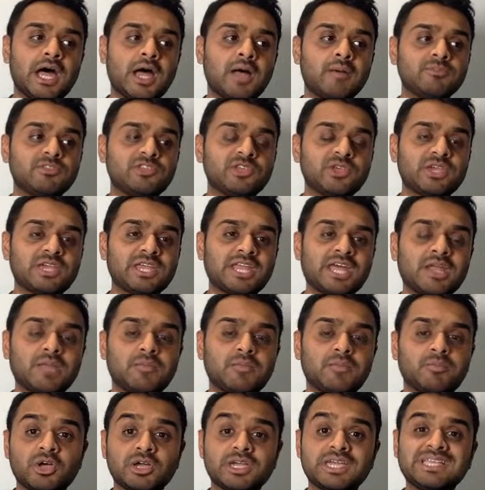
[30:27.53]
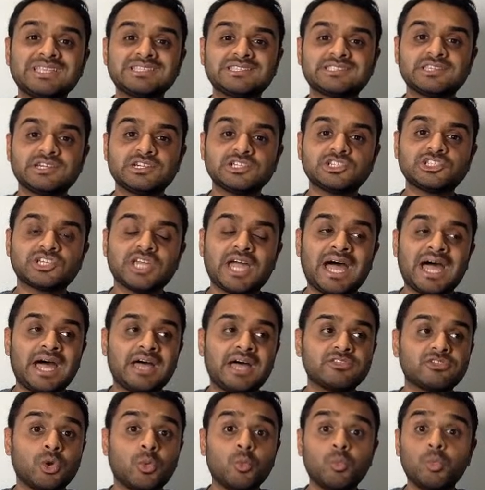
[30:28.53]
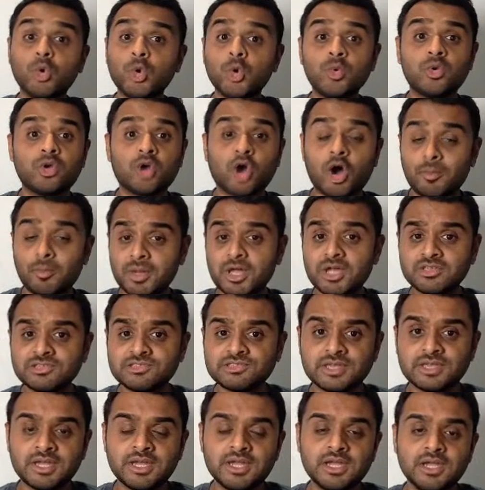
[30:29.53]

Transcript: So you can add a plugin such as WooCommerce,